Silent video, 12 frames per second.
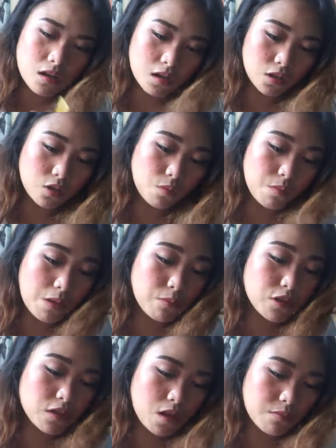Ano,
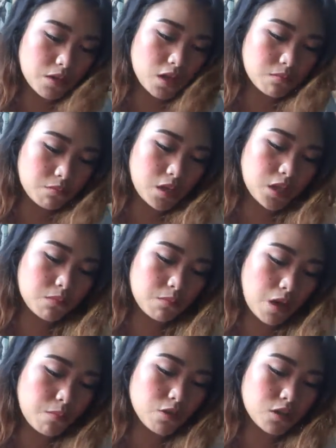bubble gum, not mint.
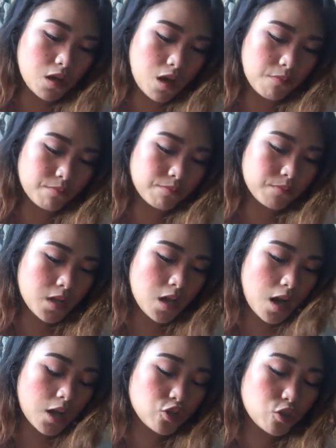Bubble gum.
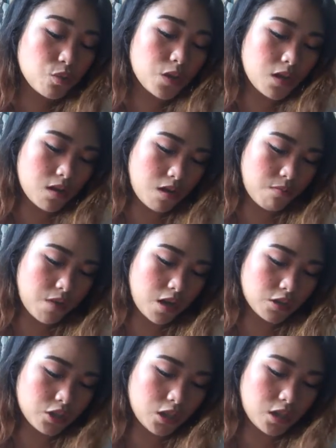A chewing gum,
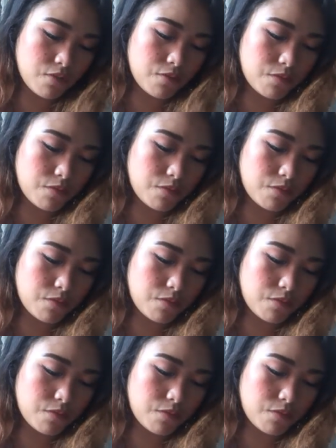actually.